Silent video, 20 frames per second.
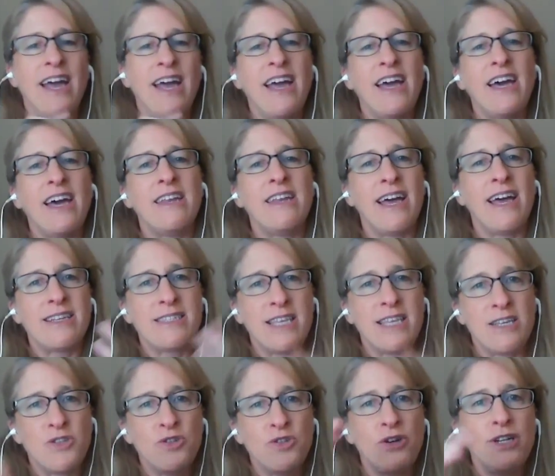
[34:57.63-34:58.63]
And as I
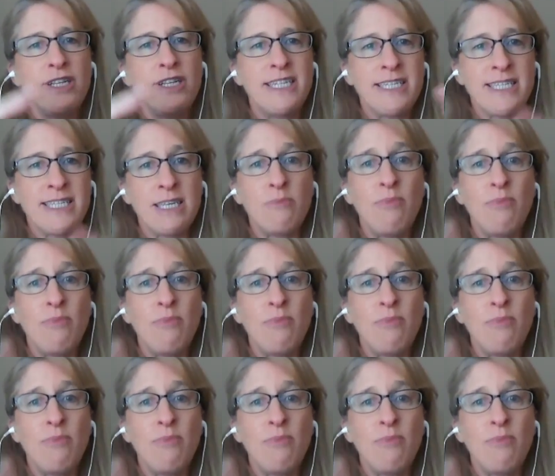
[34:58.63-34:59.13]
started to see